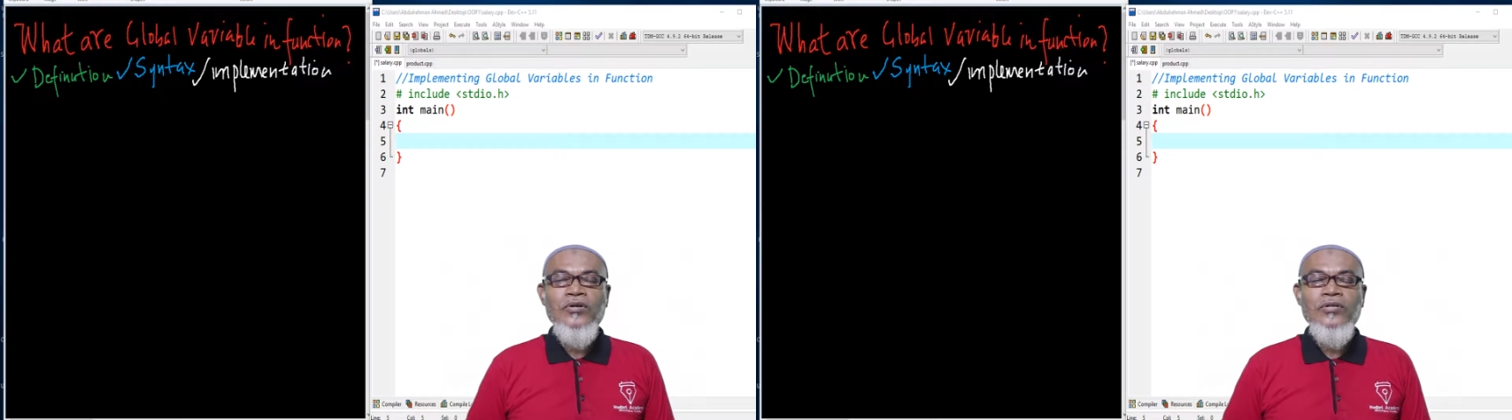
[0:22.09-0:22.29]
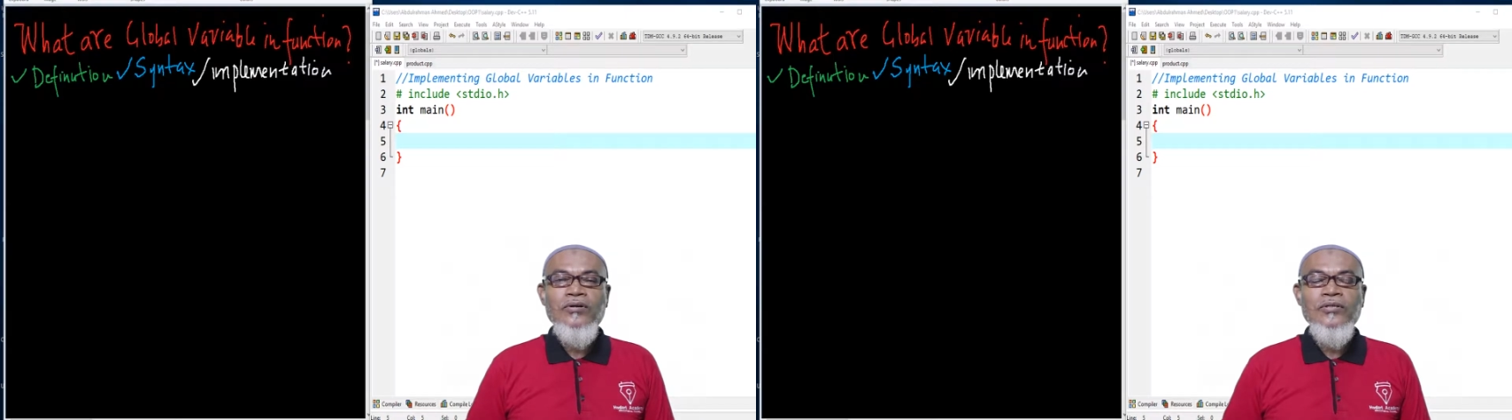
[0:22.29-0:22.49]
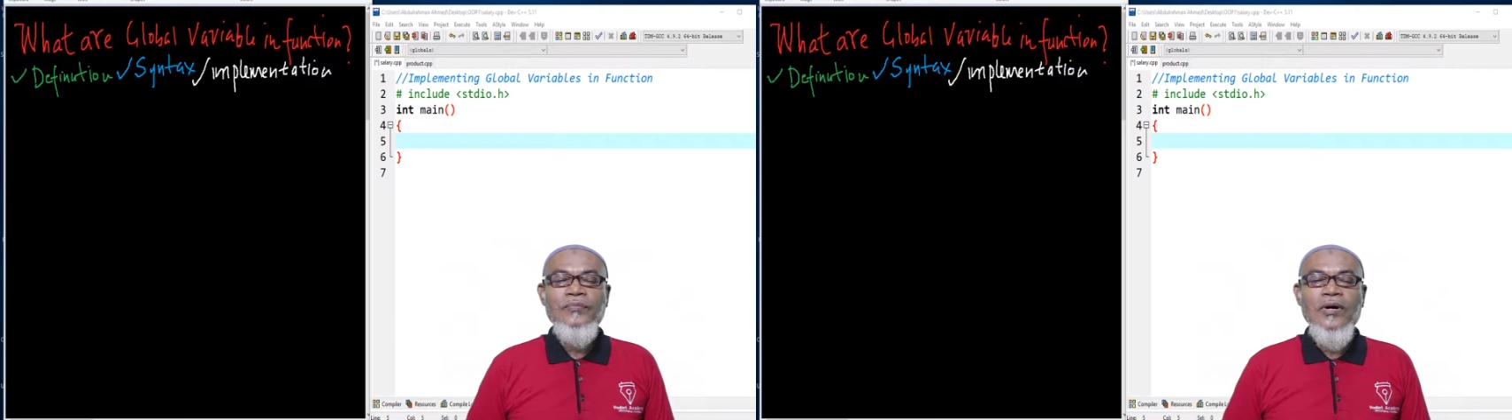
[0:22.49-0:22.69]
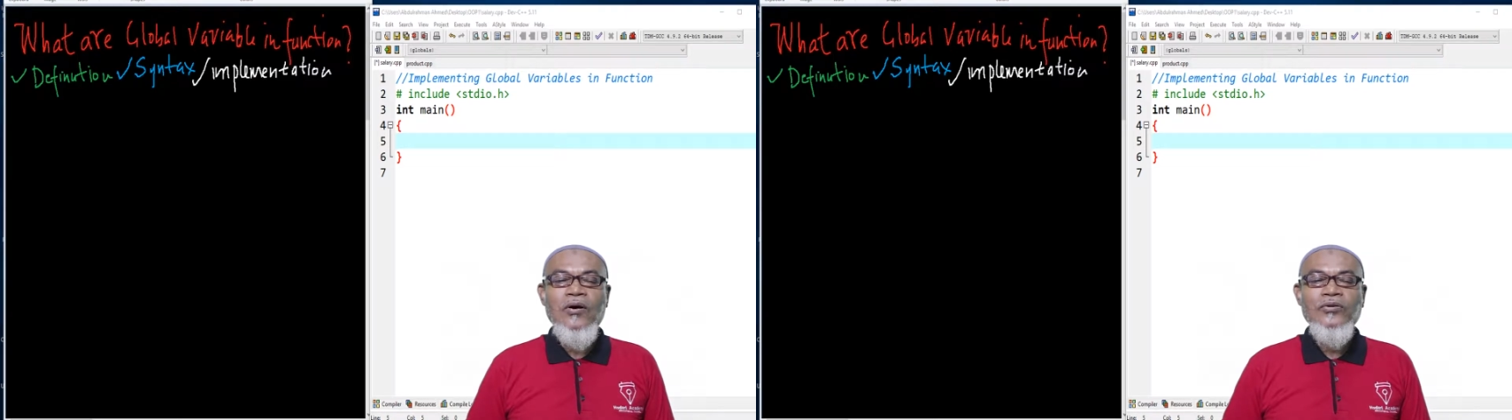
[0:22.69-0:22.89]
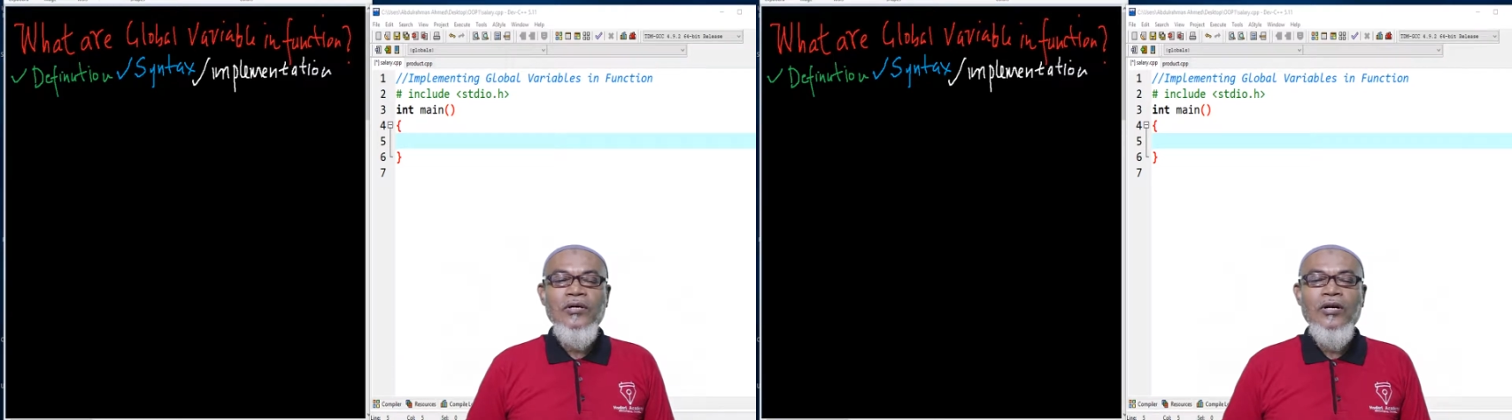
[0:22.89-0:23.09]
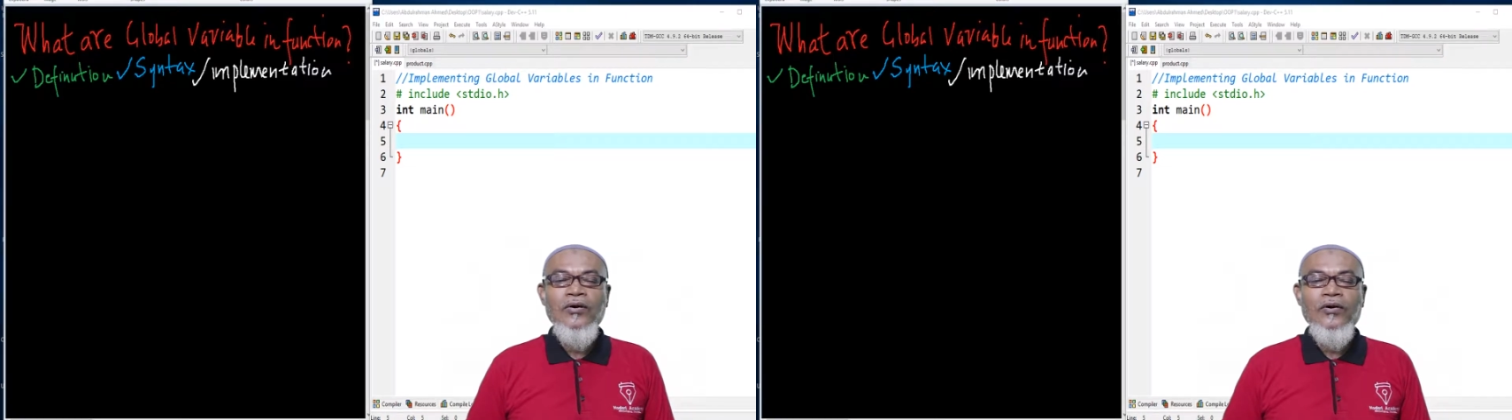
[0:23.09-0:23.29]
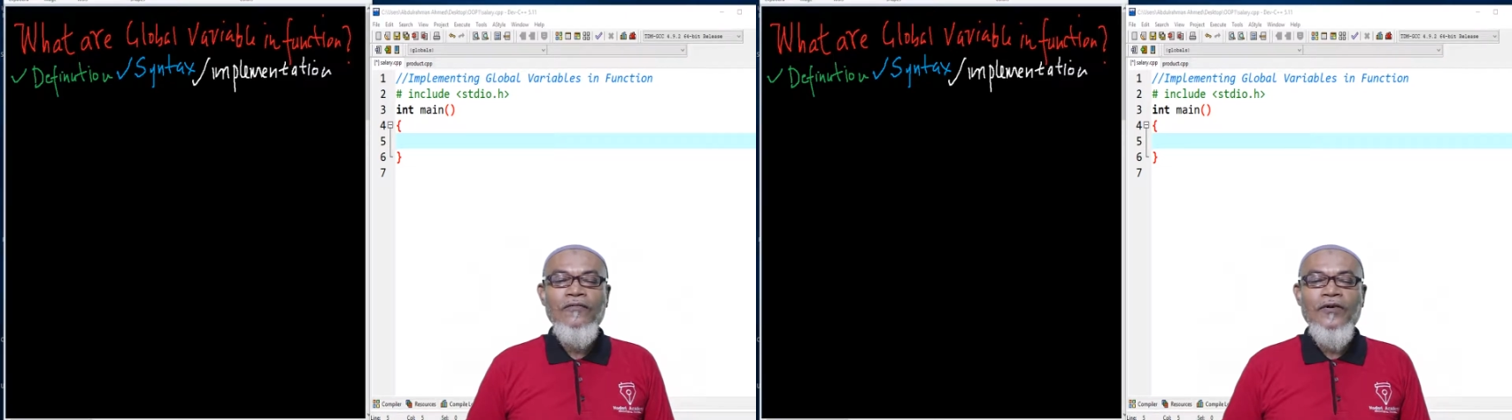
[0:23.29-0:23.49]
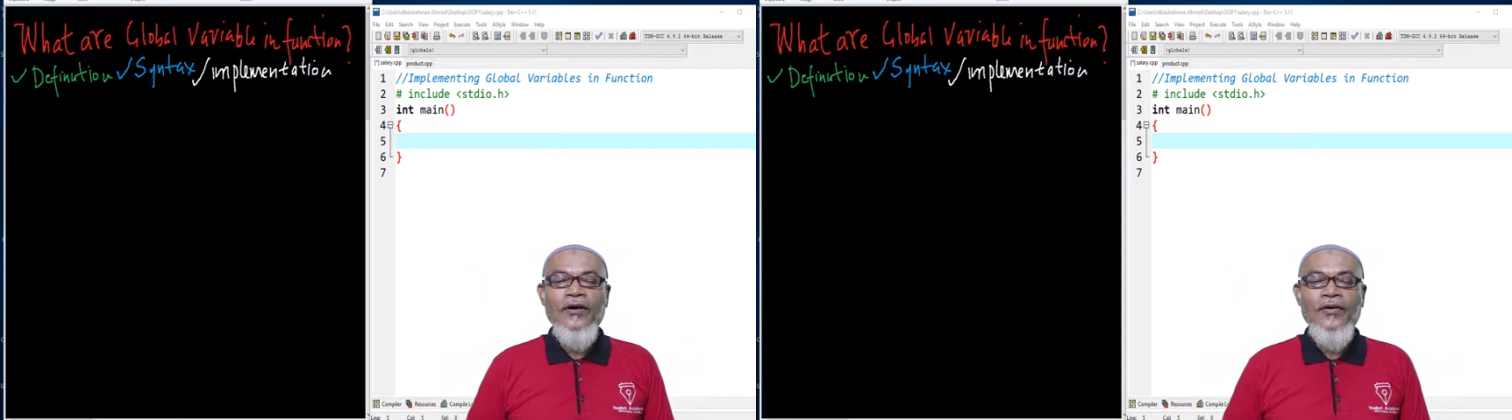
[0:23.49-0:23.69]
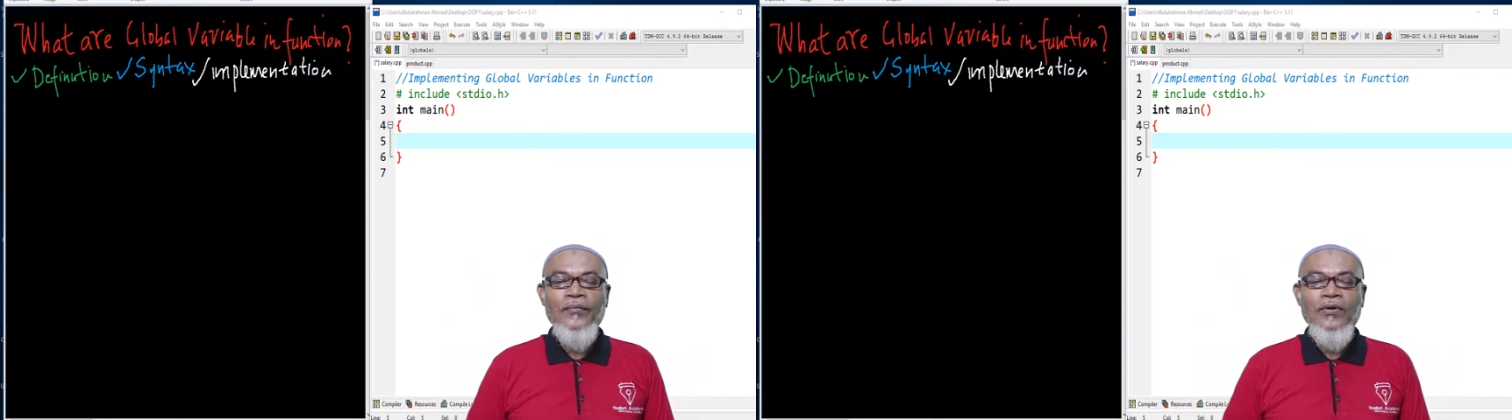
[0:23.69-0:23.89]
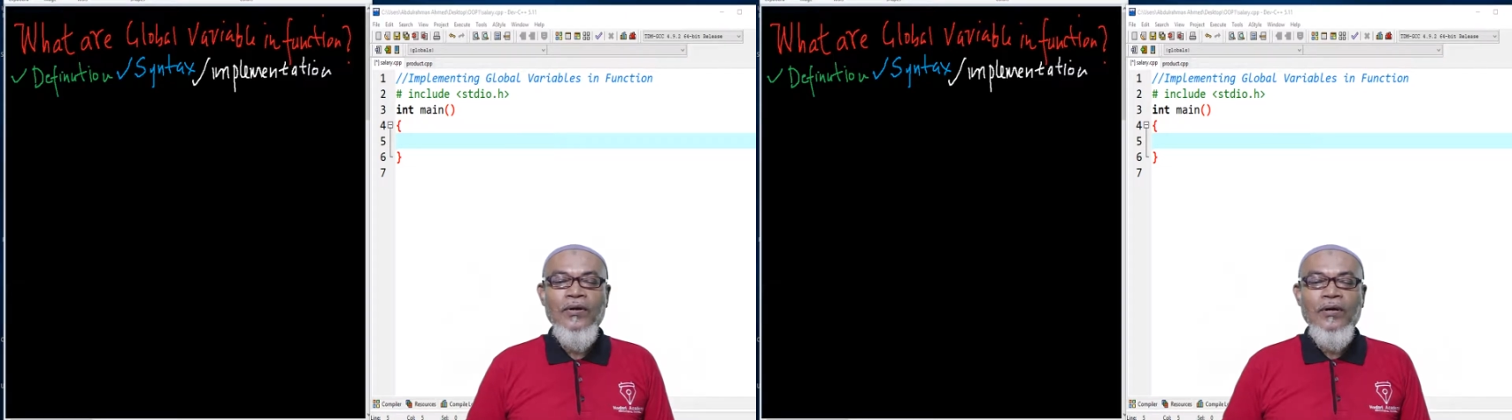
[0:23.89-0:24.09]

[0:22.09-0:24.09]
talked about a local variable.